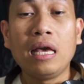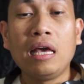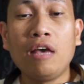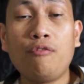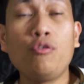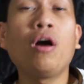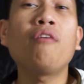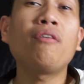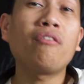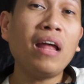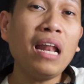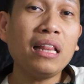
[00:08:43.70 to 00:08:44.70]
If you have a
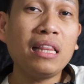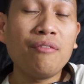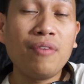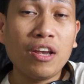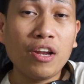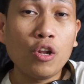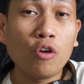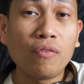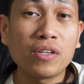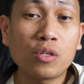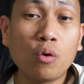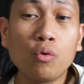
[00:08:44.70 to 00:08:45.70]
relative here in Nova
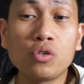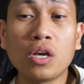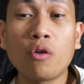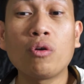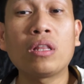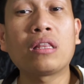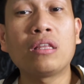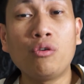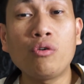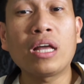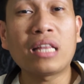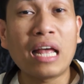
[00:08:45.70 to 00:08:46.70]
Scotia,
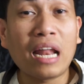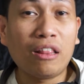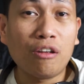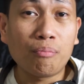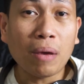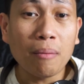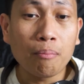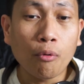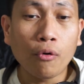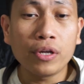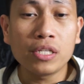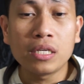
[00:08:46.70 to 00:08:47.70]
you get another five
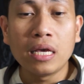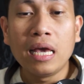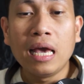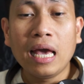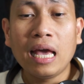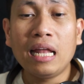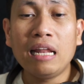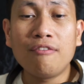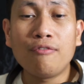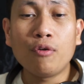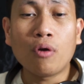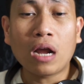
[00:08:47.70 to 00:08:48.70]
points. And
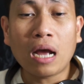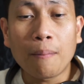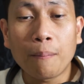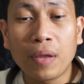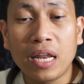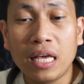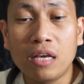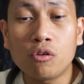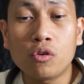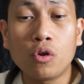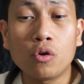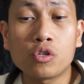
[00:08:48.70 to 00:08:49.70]
if you're
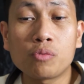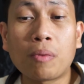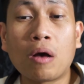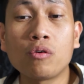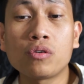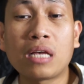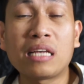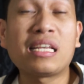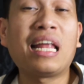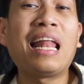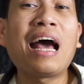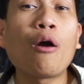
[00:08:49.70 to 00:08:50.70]
accompanying your spouse has
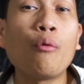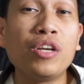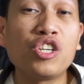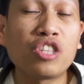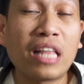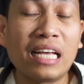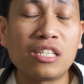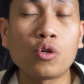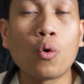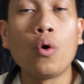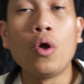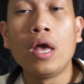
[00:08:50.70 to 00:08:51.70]
a language test.
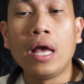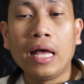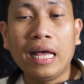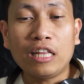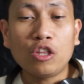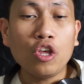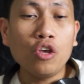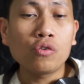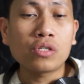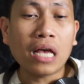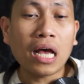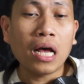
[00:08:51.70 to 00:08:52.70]
So, ito yung
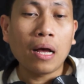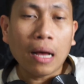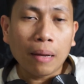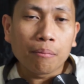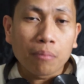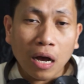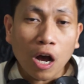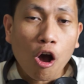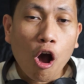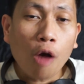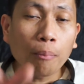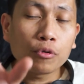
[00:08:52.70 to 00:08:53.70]
sa mga
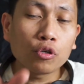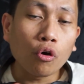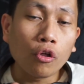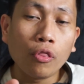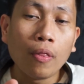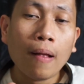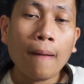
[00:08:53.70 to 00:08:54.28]
option.